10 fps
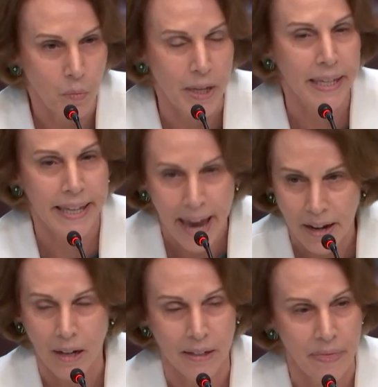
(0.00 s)
We
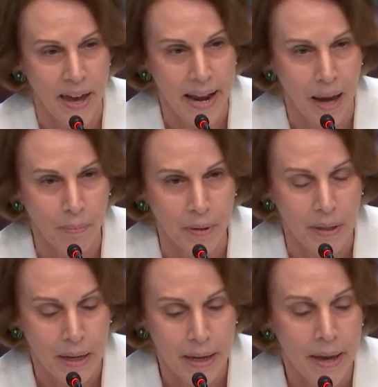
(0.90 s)
cannot let that happen.
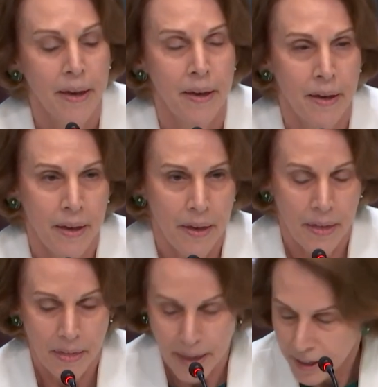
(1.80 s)

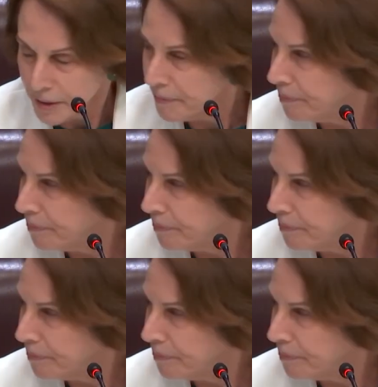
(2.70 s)
Thank you.